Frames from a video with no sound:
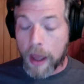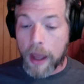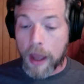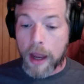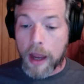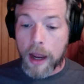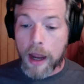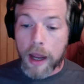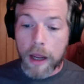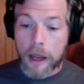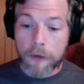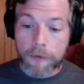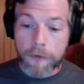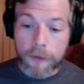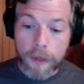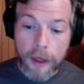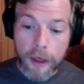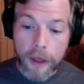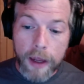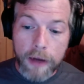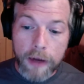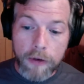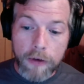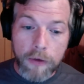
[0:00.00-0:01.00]
If
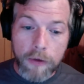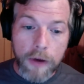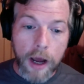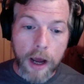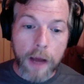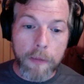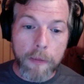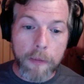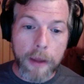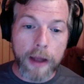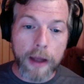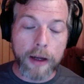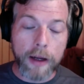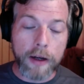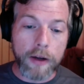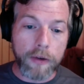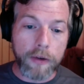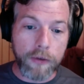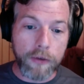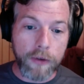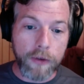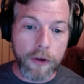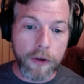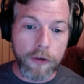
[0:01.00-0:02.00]
they do not make a
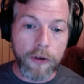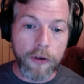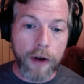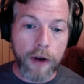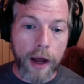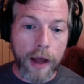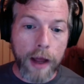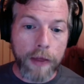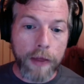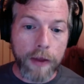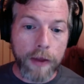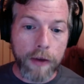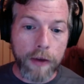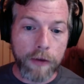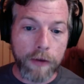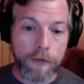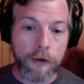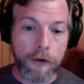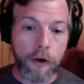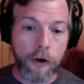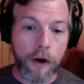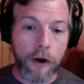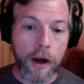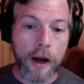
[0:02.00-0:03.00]
decision on this, if
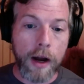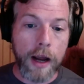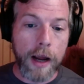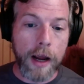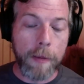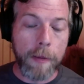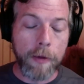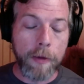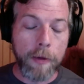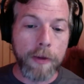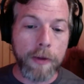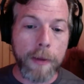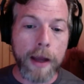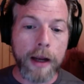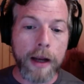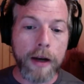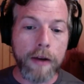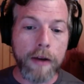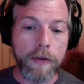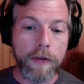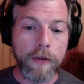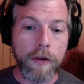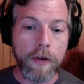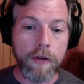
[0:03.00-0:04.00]
they're unable to make a
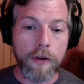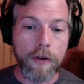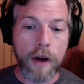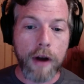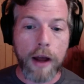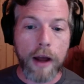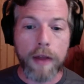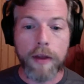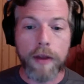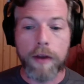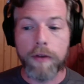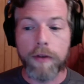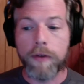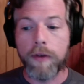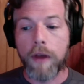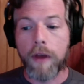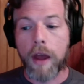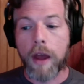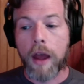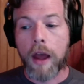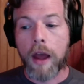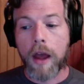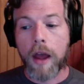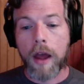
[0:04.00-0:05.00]
decision on this,
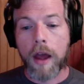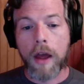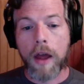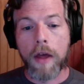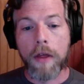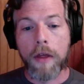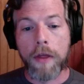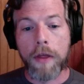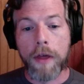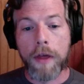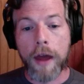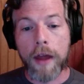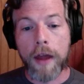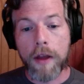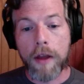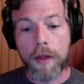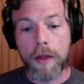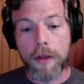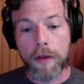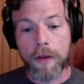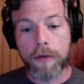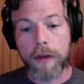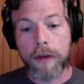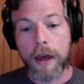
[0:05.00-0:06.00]
then
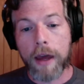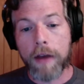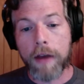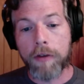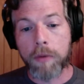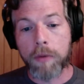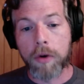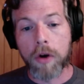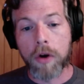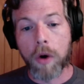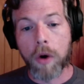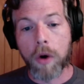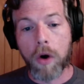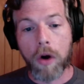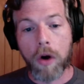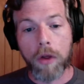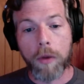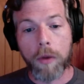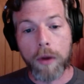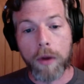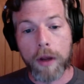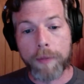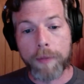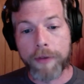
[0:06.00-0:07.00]
this case will go all the
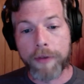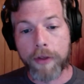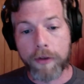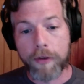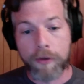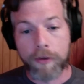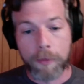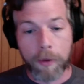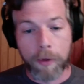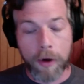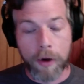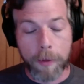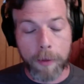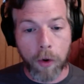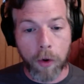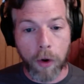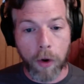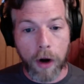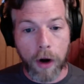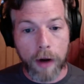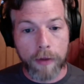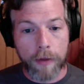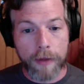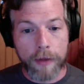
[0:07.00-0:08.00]
way up to the Supreme
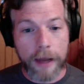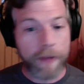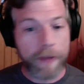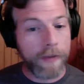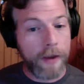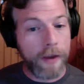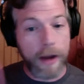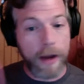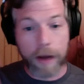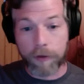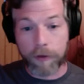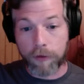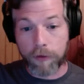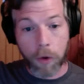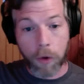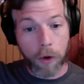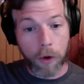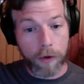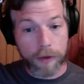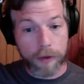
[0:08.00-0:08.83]
Court. That's the next court that